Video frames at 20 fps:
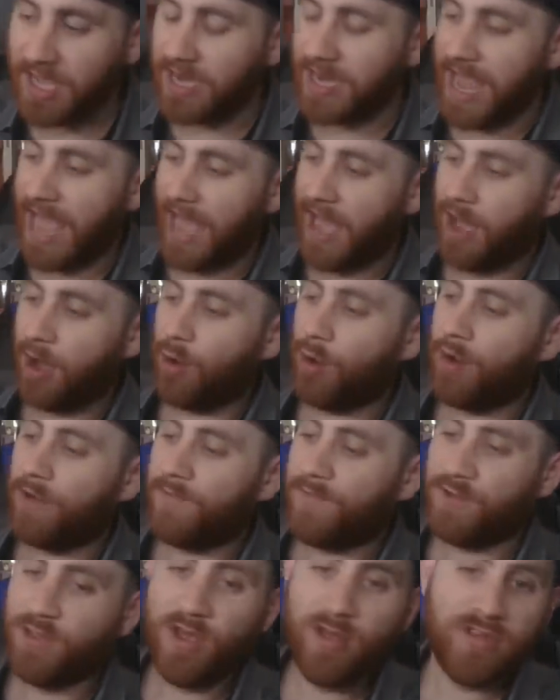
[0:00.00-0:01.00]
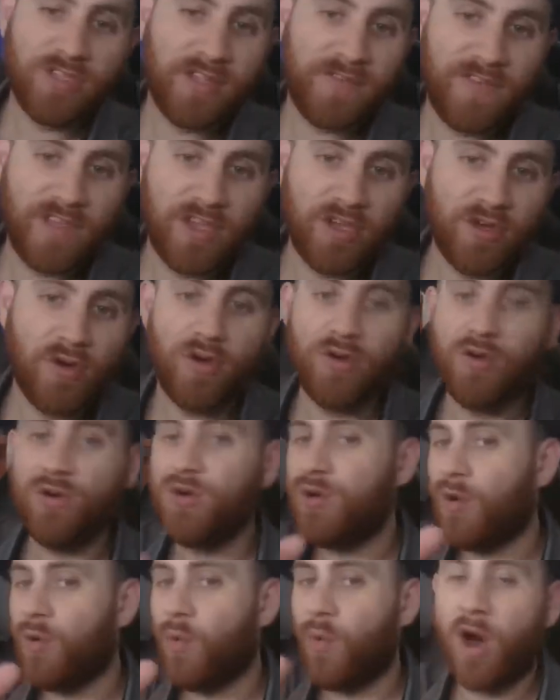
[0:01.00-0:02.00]
Now, for those of you
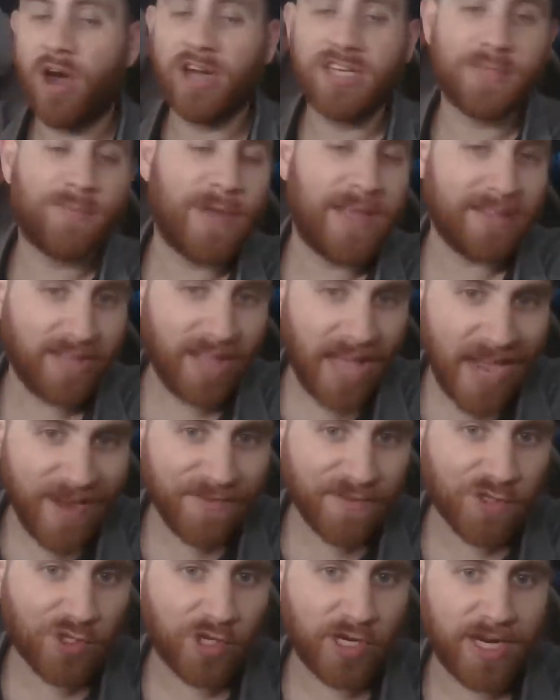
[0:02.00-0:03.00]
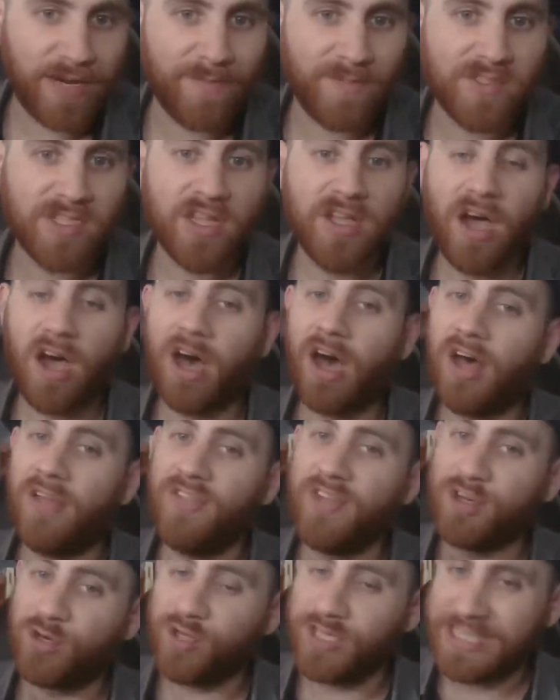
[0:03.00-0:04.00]
who watch my live streams
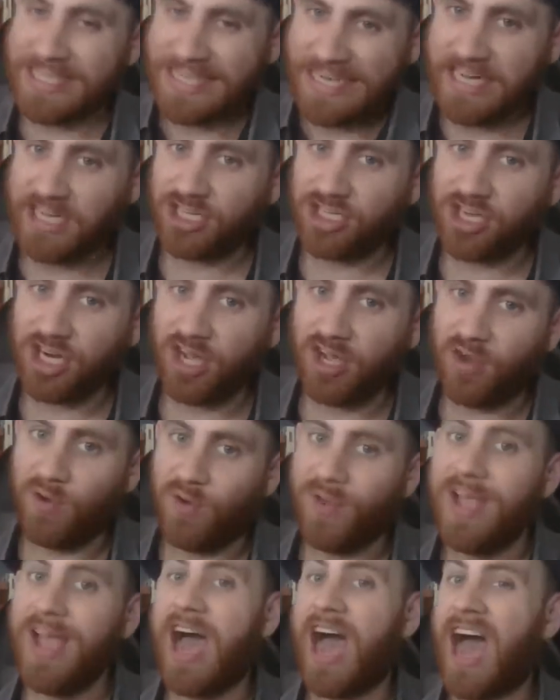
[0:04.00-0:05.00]
on the critique show,